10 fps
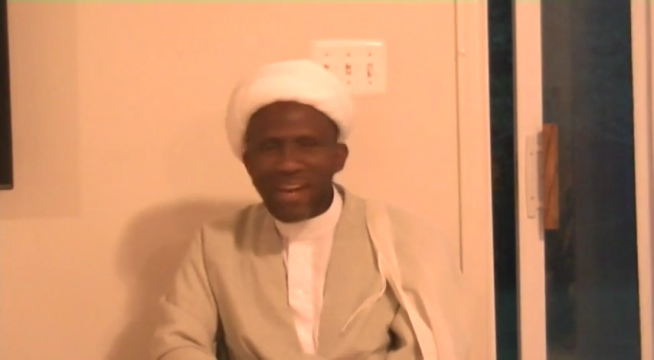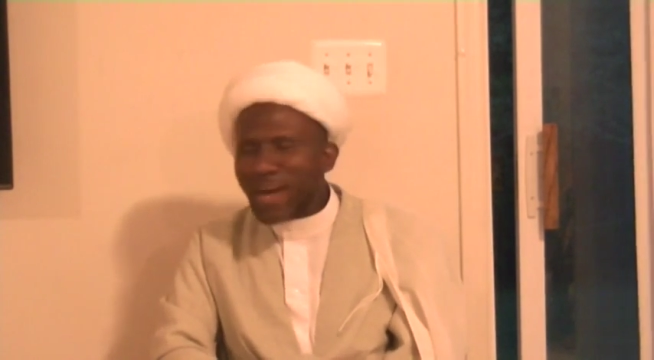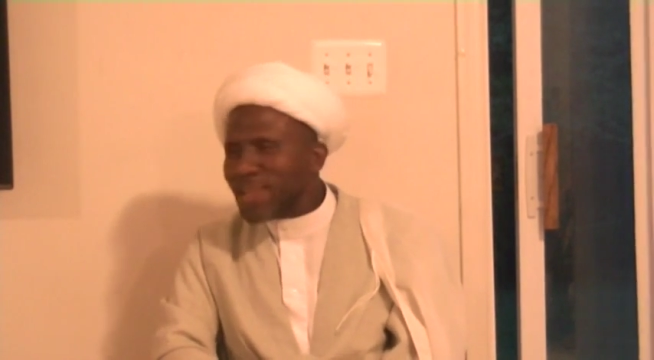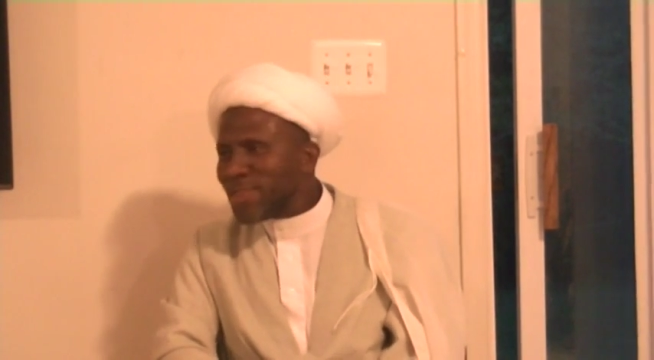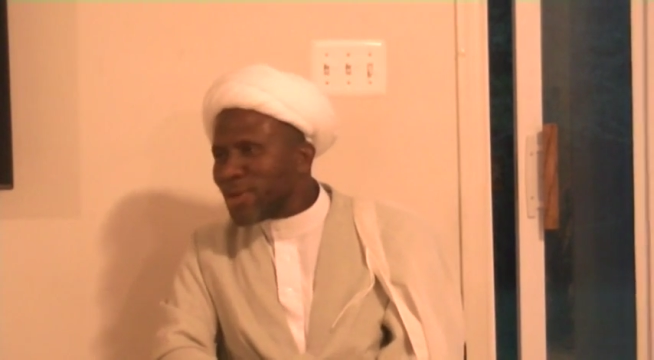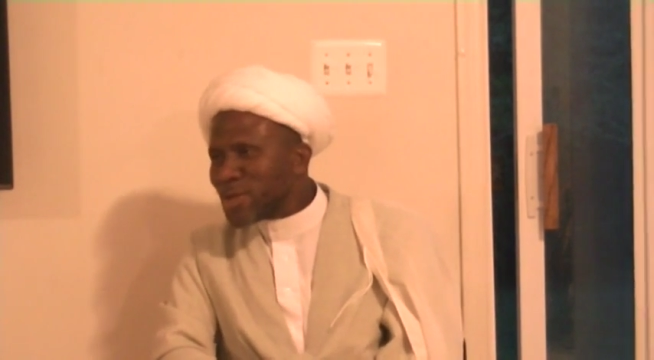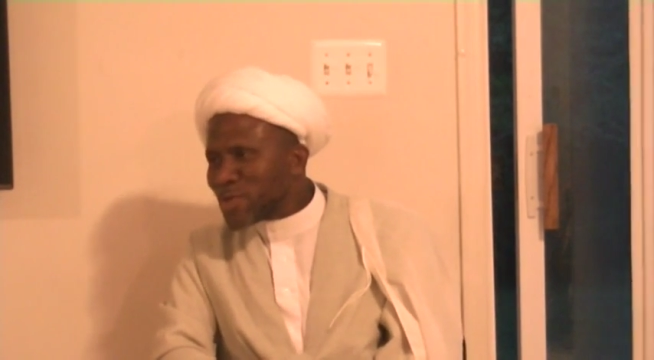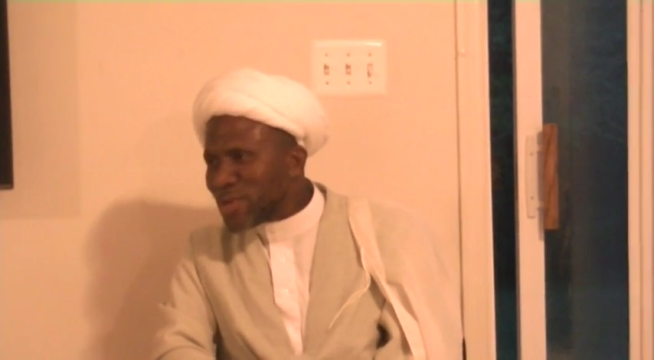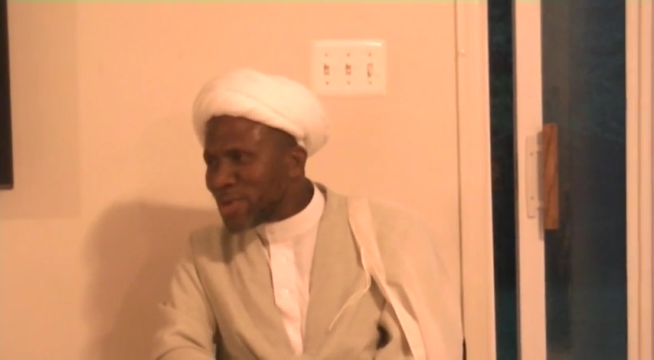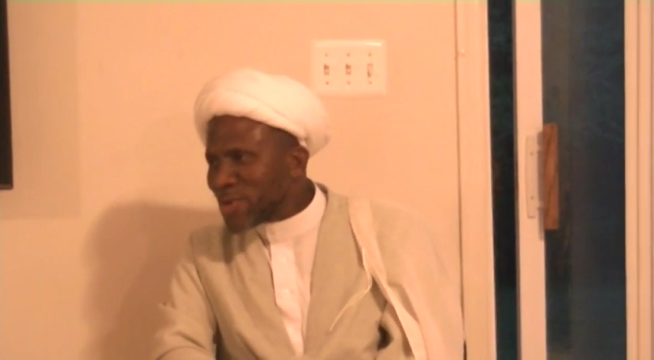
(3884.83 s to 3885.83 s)
And then there is
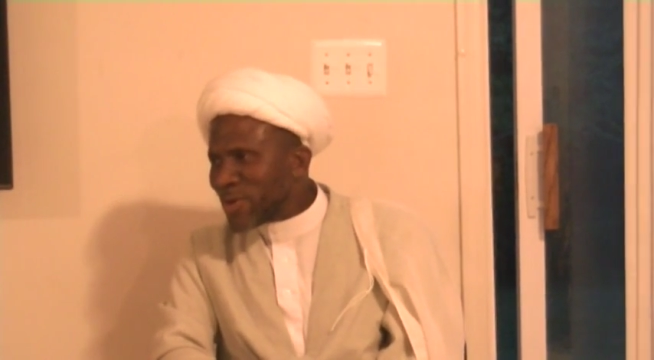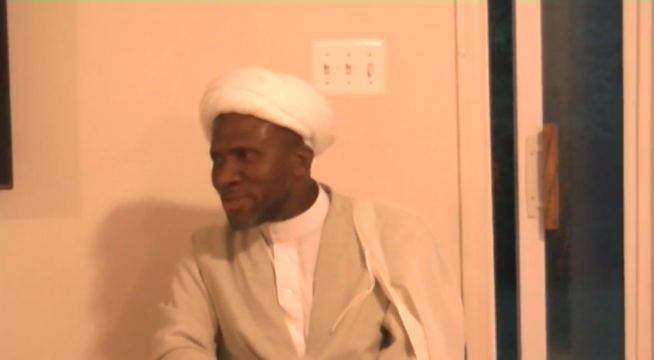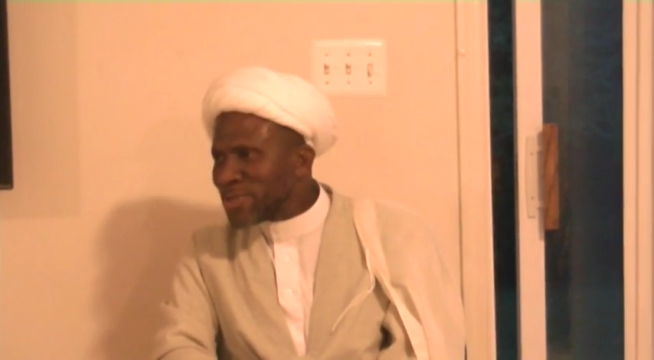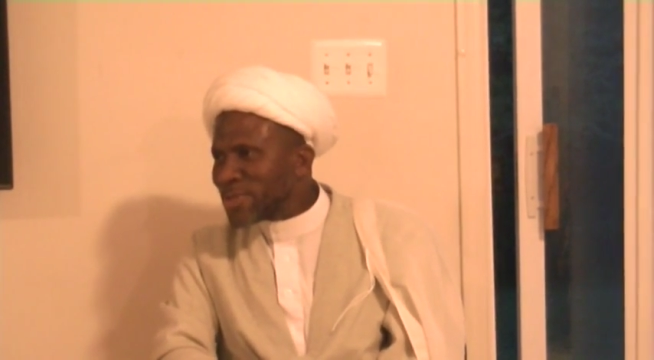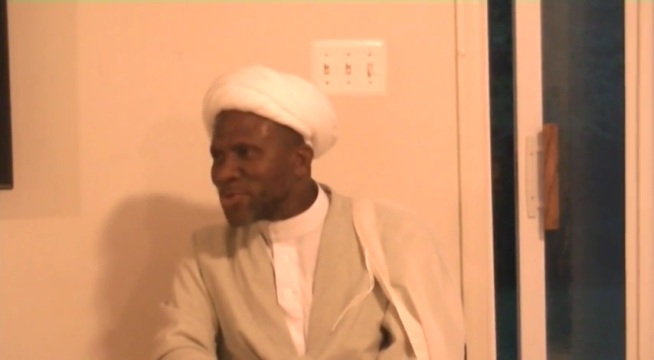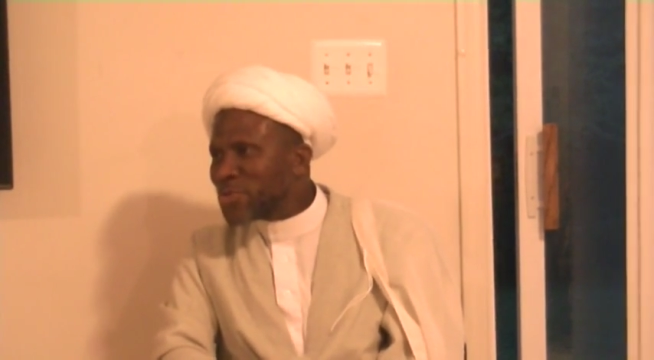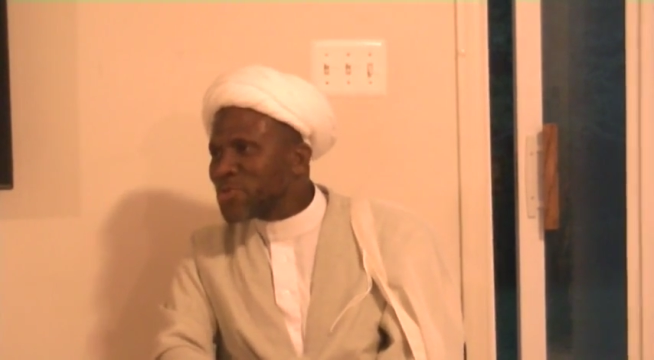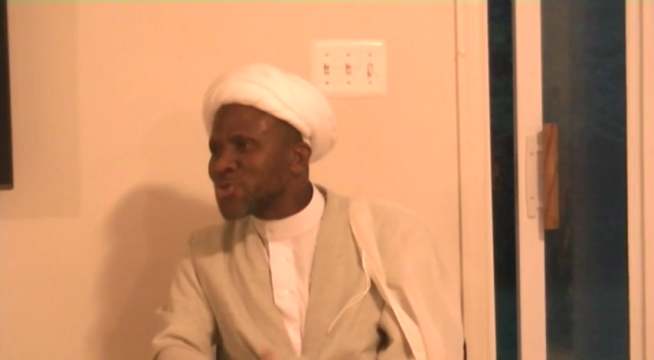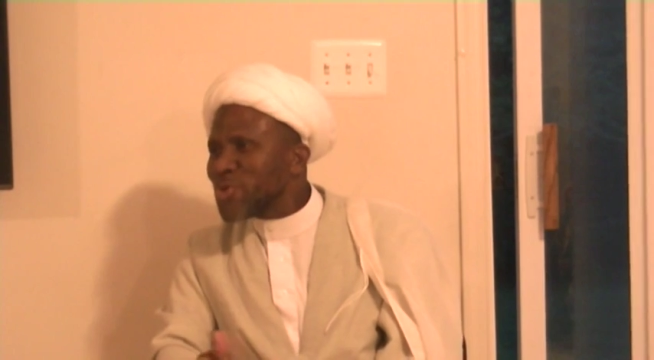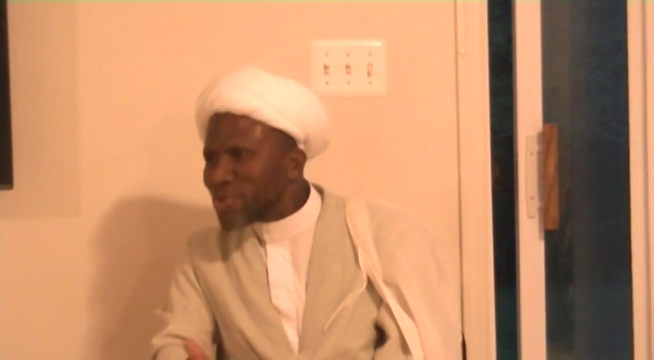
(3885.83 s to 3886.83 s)
one they call this a true
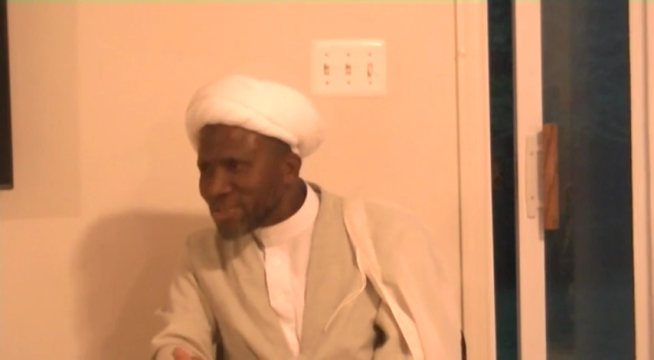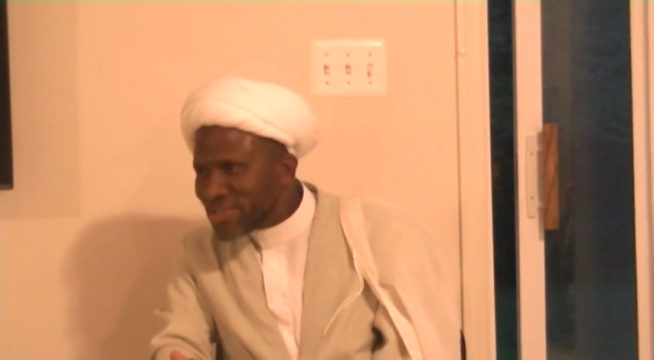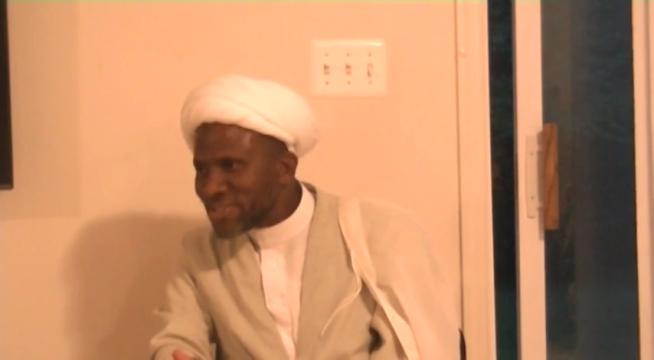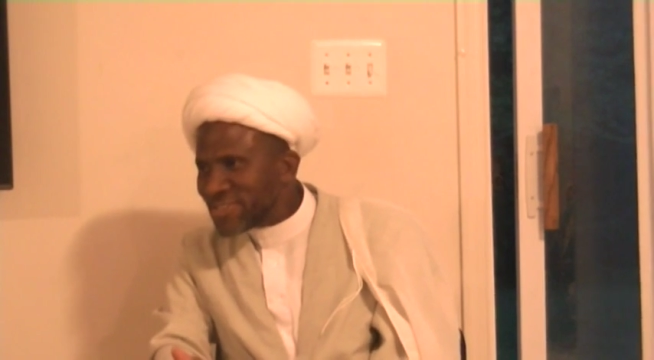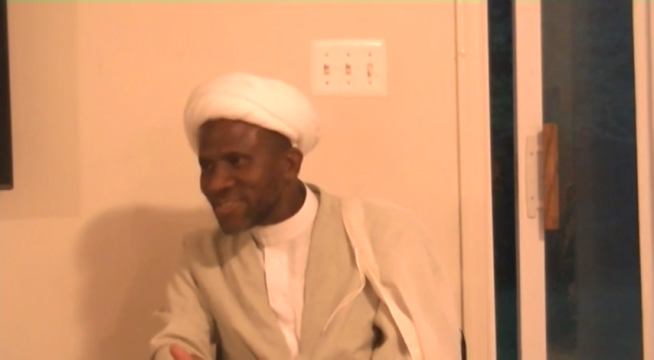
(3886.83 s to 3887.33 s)
stories,